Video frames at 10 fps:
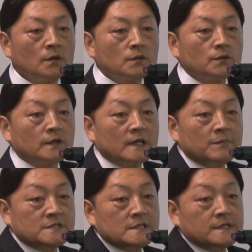to the
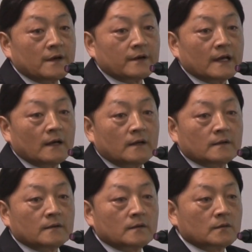deficiency area.
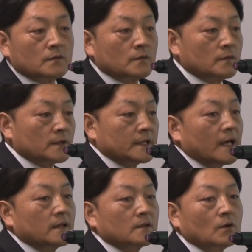
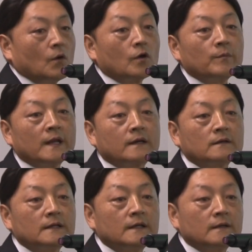Then
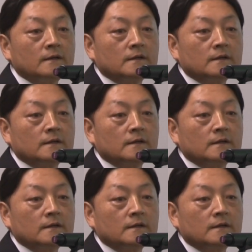automatically